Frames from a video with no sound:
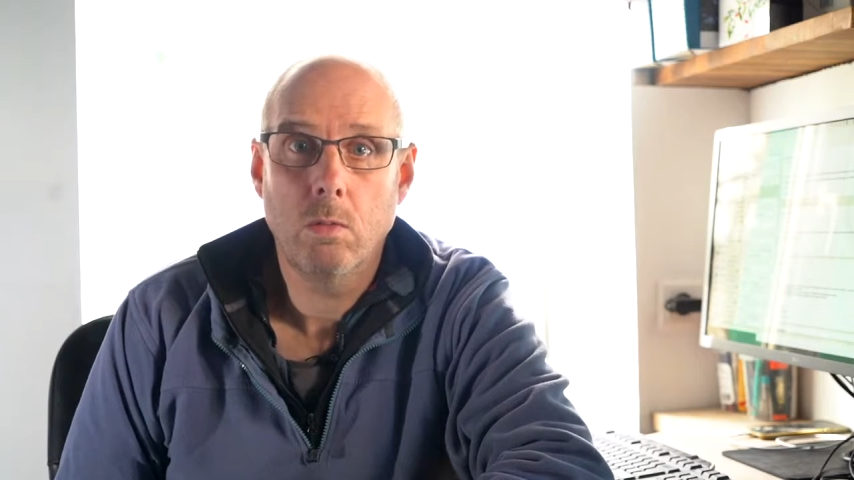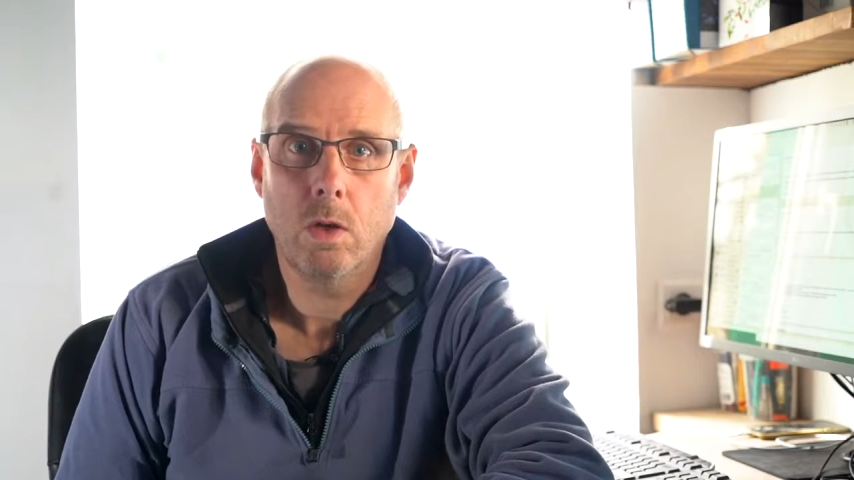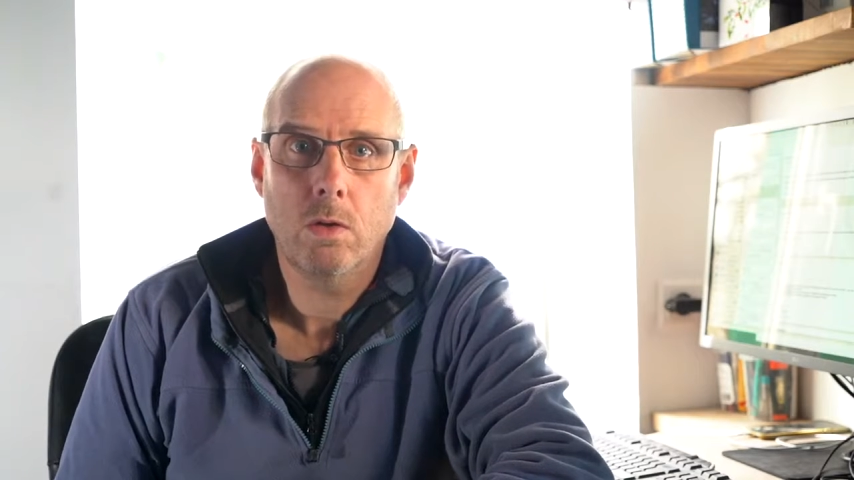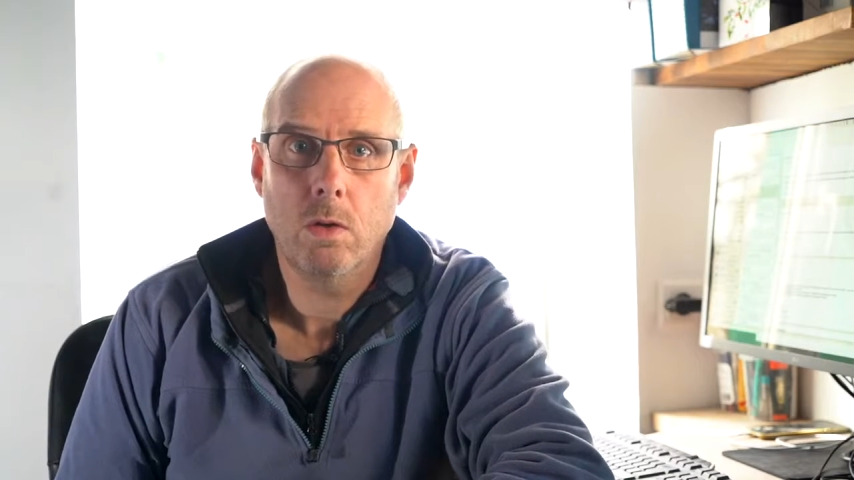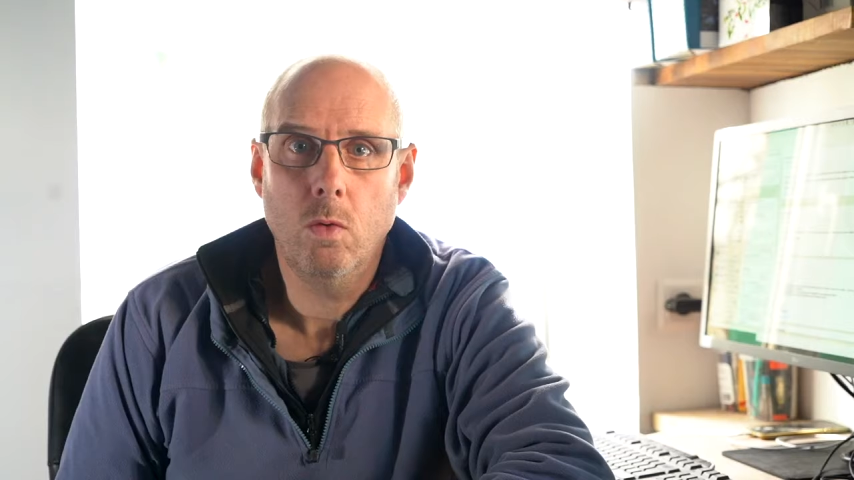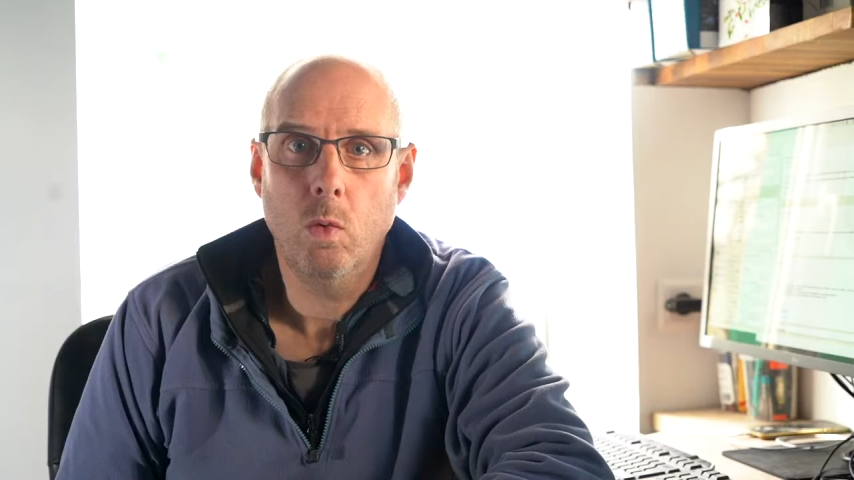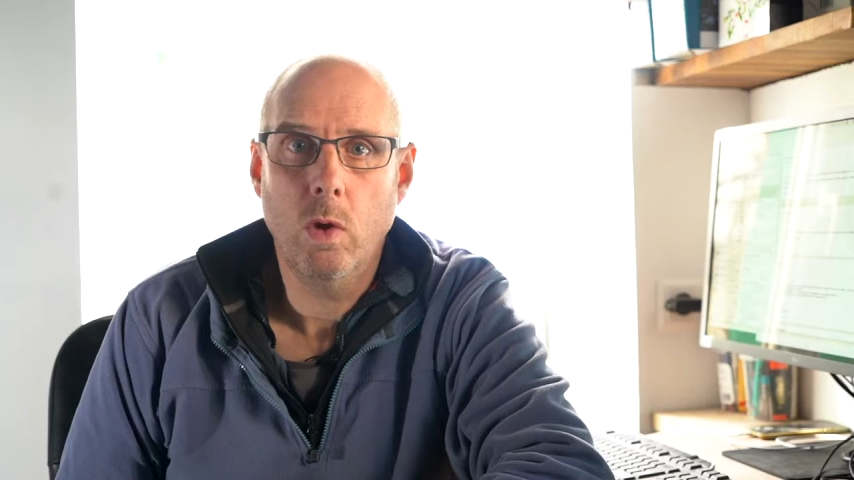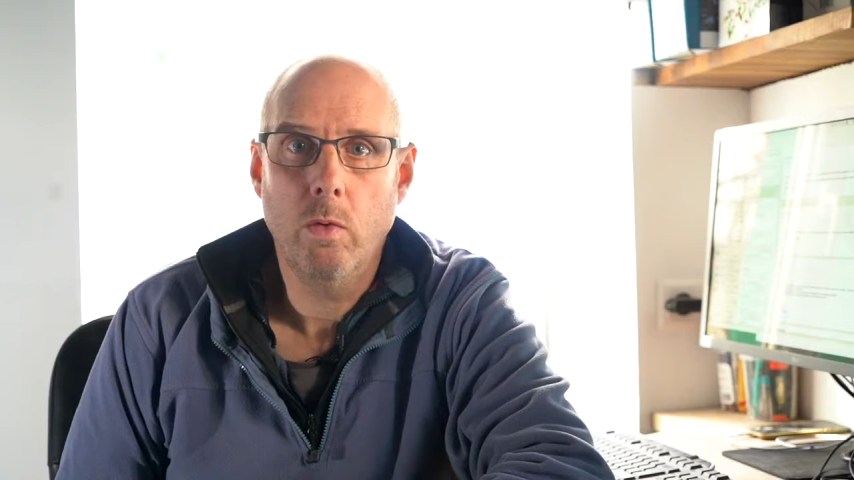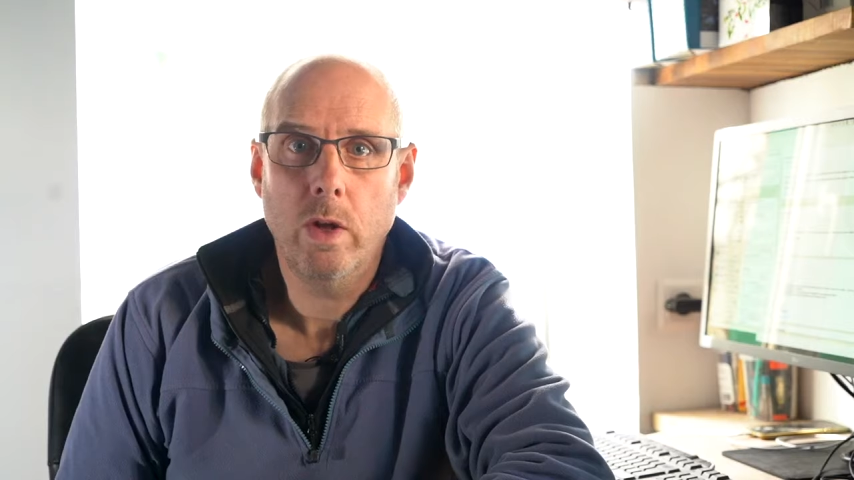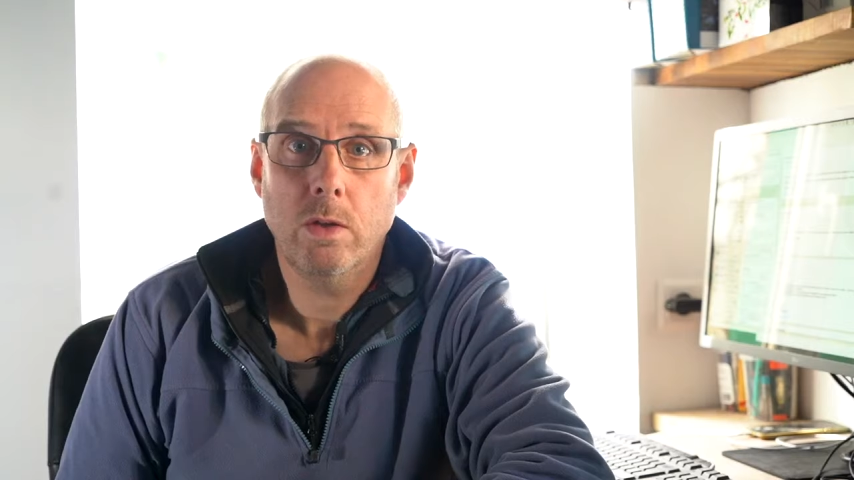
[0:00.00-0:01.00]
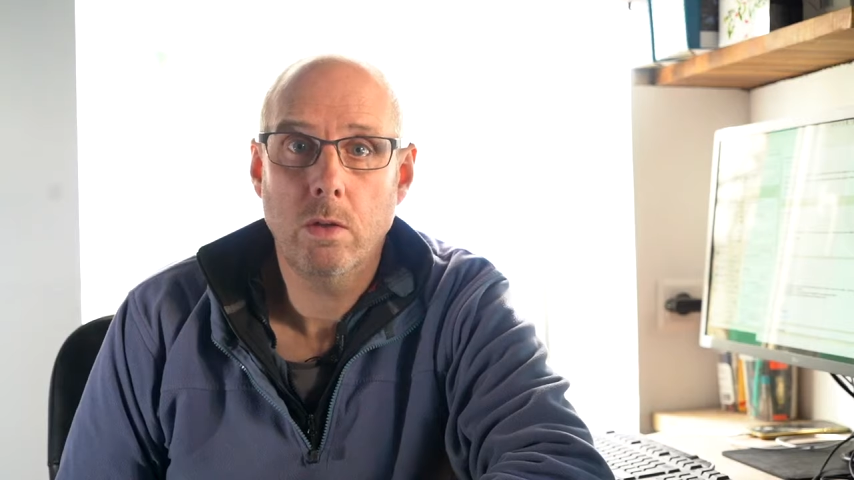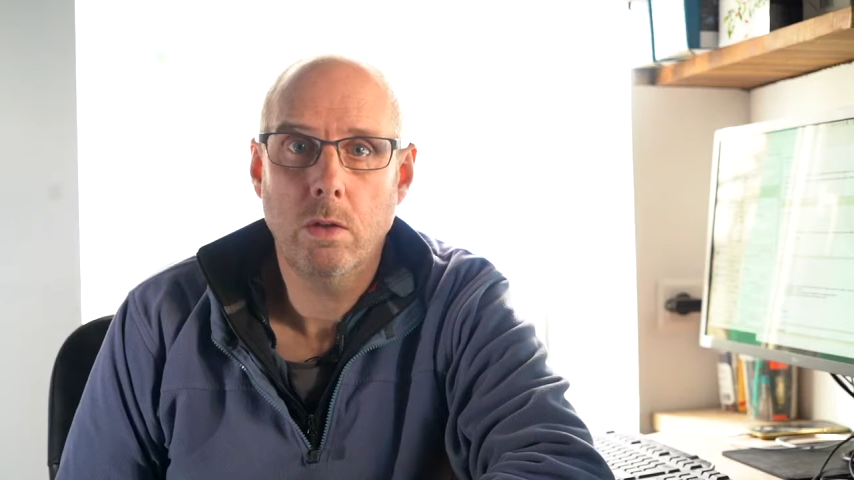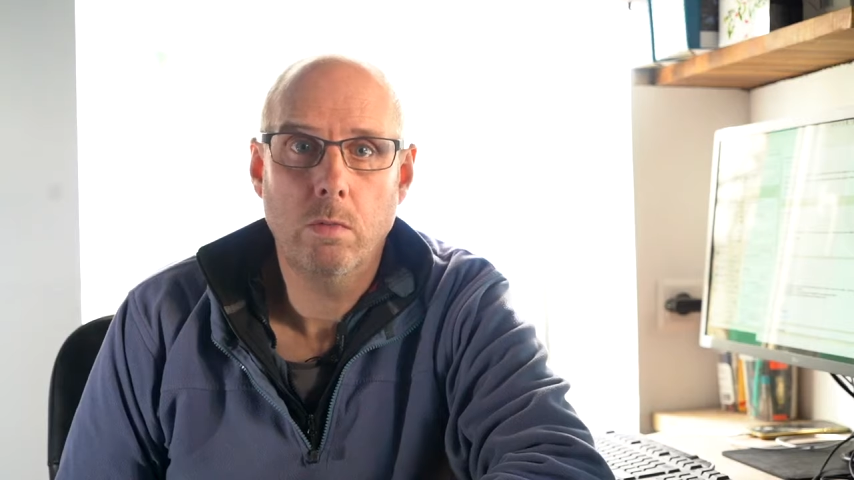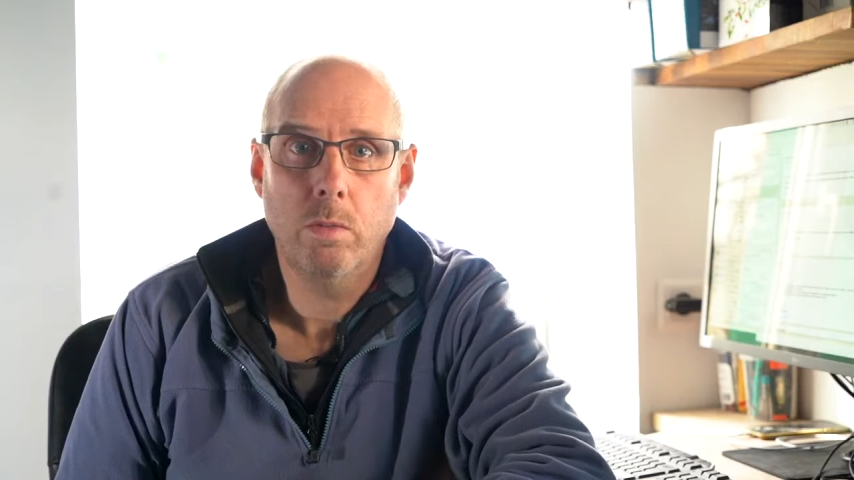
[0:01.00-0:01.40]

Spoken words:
Make sure you're well rested,